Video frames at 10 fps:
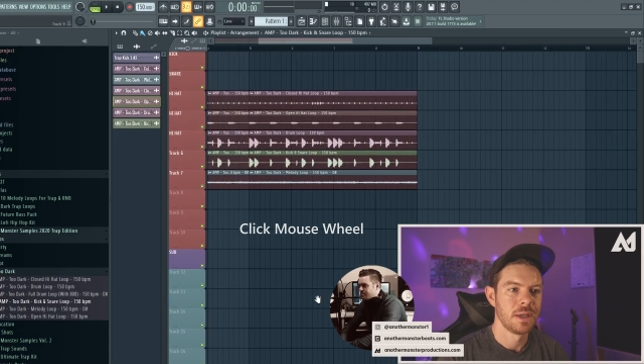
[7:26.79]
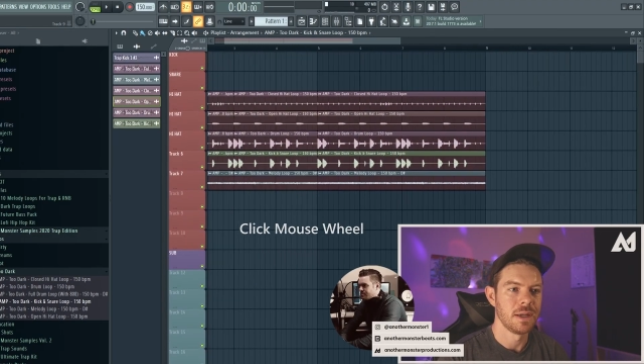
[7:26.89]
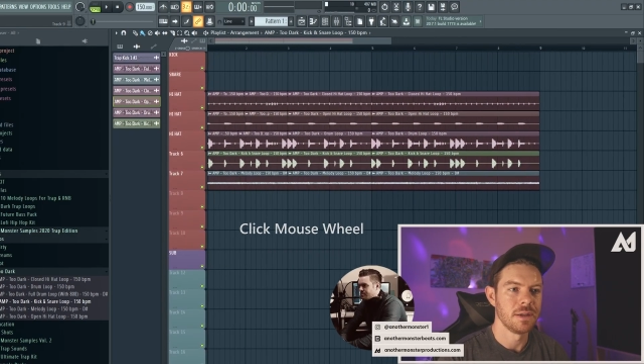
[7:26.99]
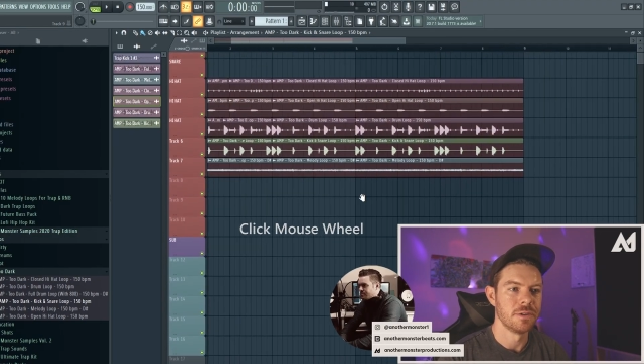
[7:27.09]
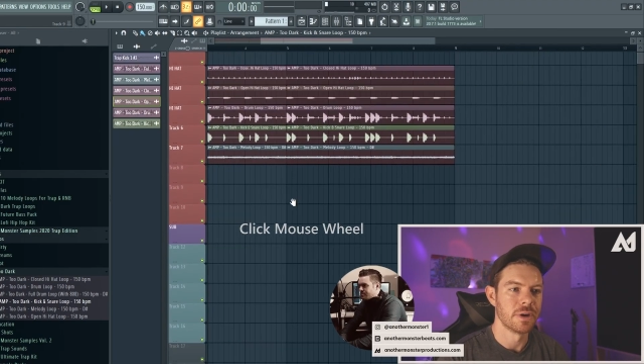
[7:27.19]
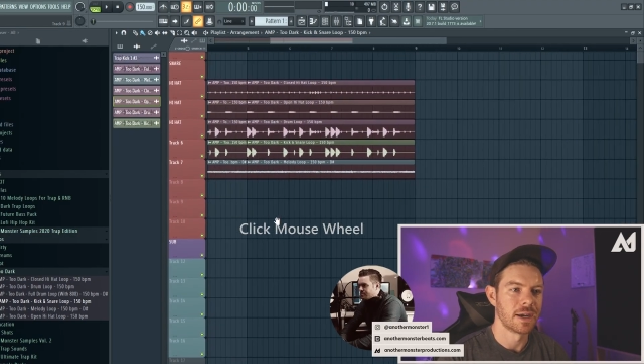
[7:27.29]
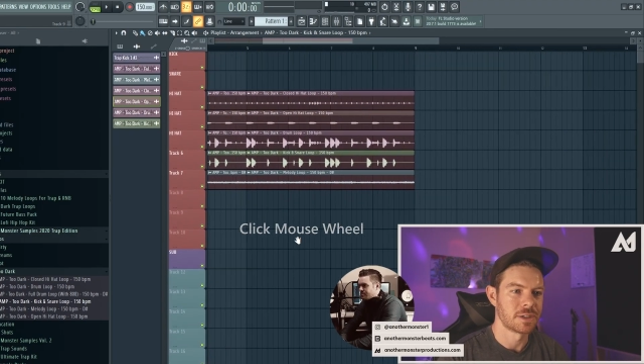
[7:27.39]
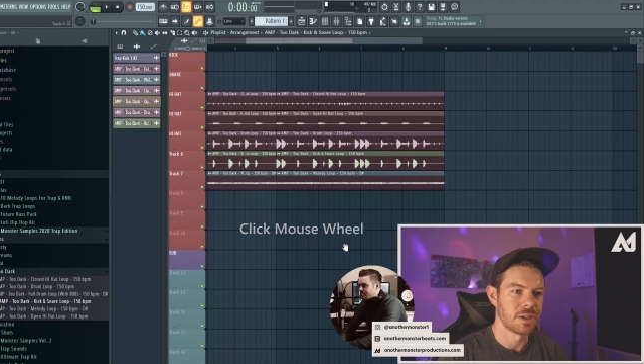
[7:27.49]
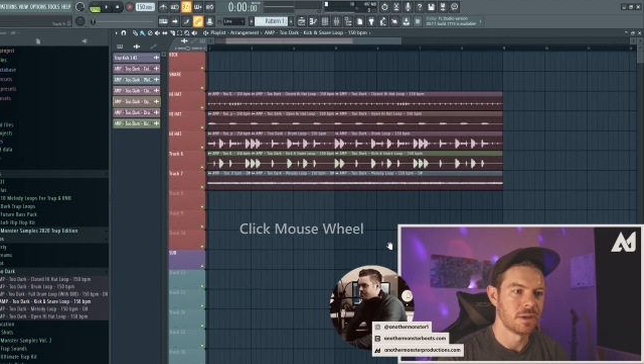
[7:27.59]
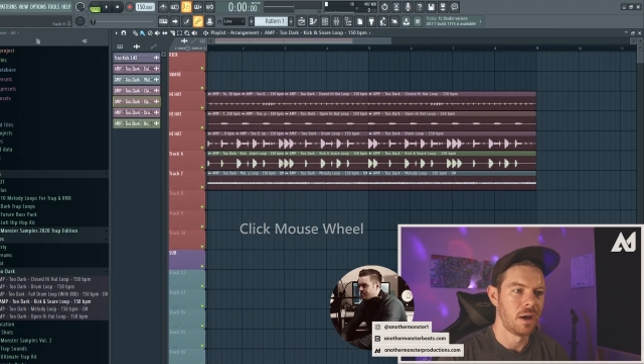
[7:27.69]
any
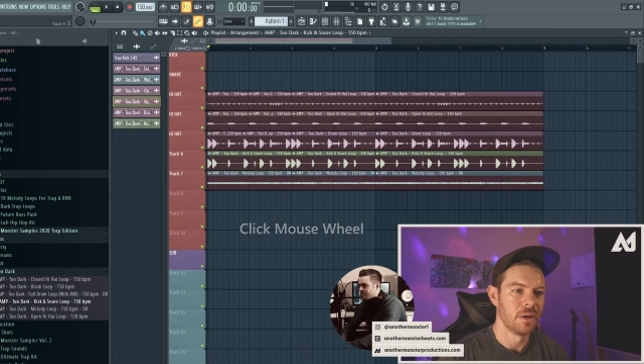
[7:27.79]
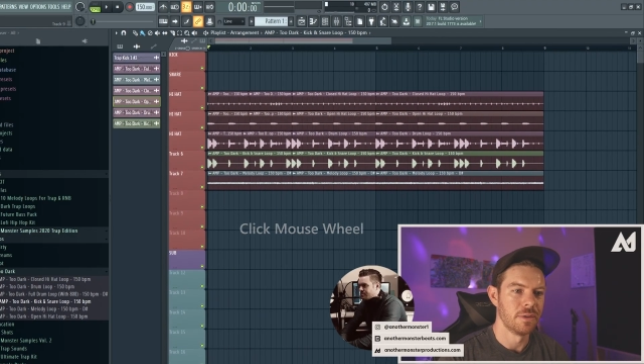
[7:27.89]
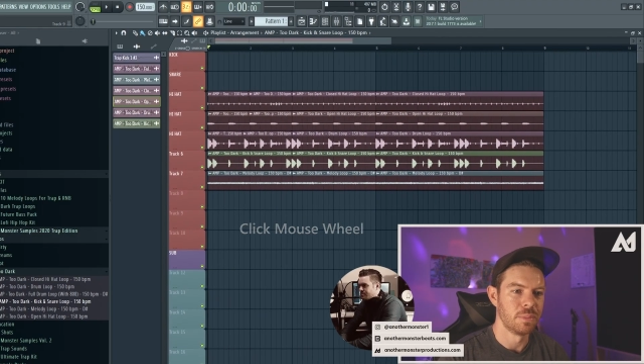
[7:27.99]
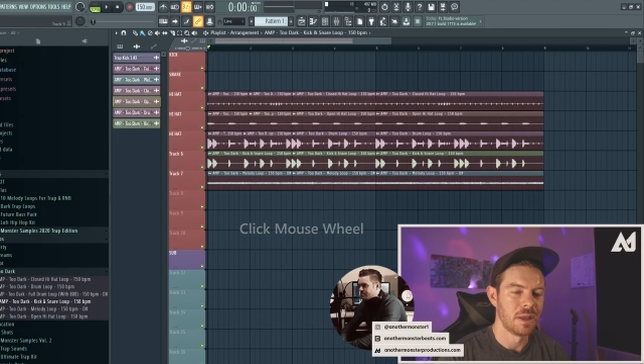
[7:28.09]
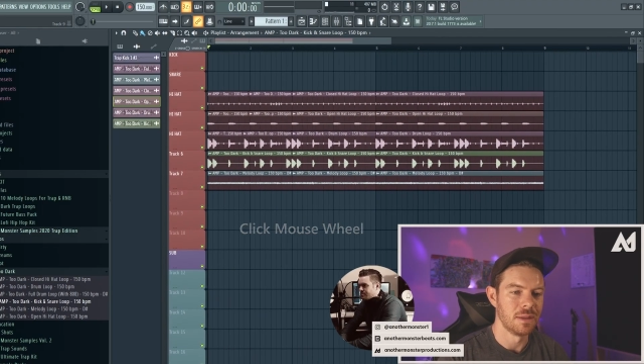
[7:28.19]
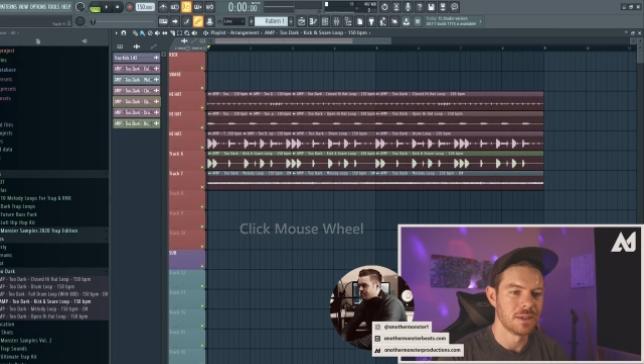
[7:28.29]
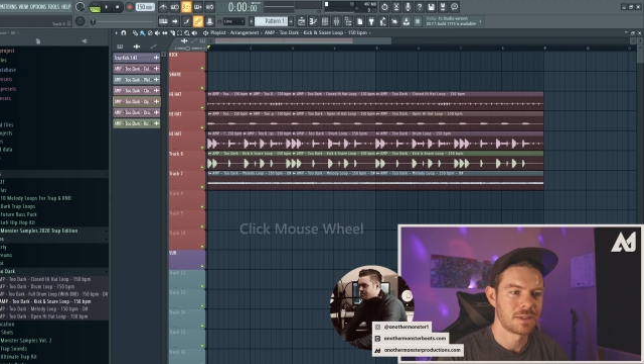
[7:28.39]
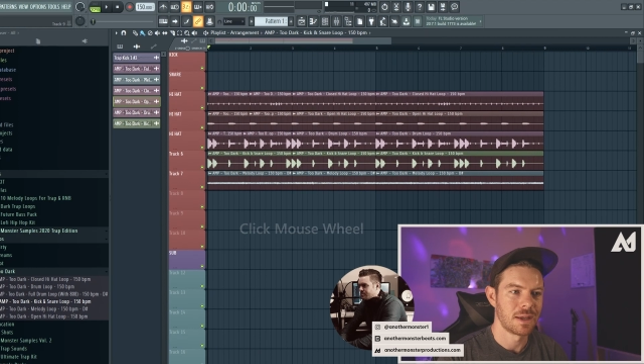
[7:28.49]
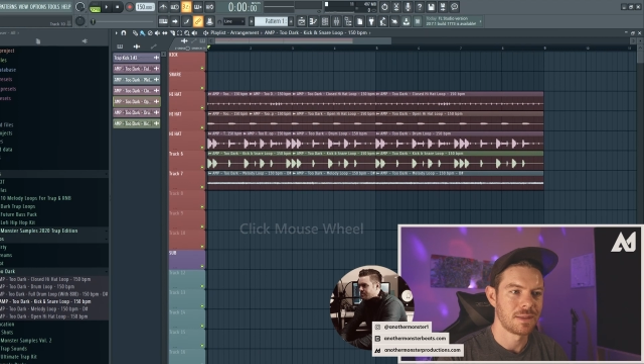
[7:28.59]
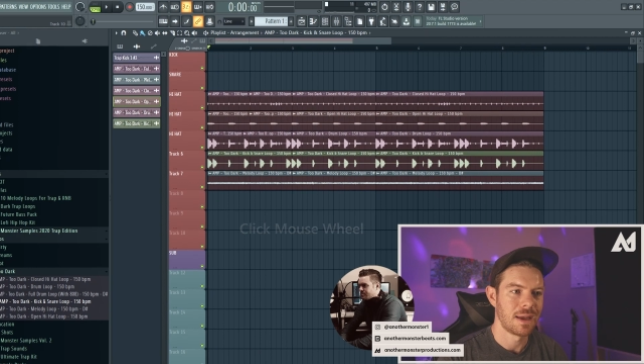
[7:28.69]
direction on the playlist
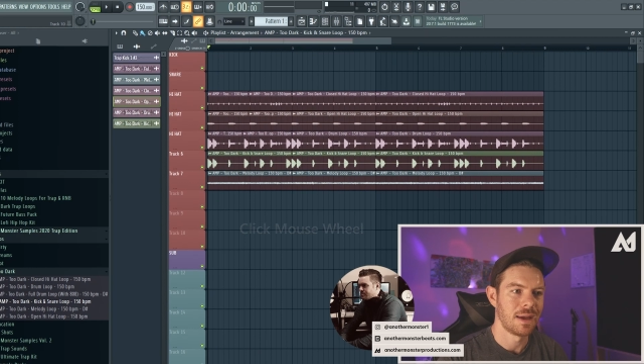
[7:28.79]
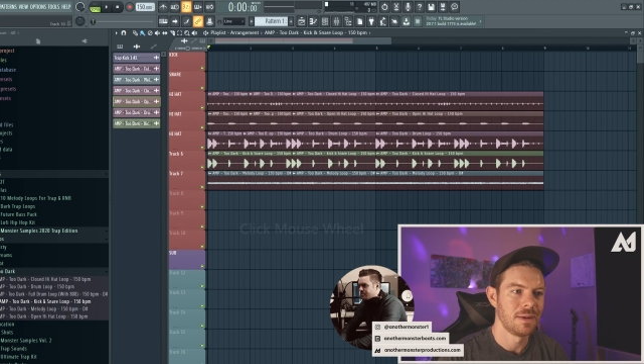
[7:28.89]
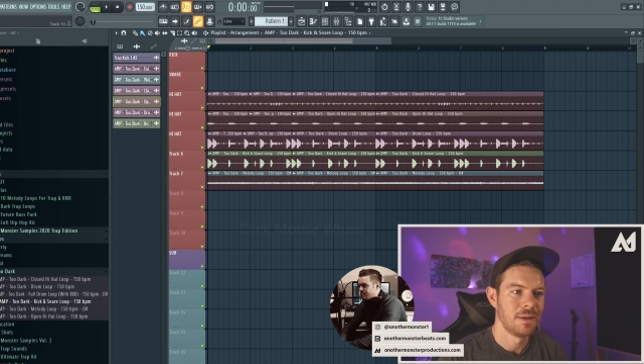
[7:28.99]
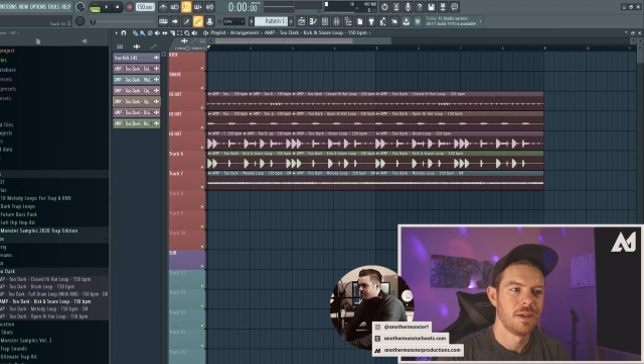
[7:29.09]
like that.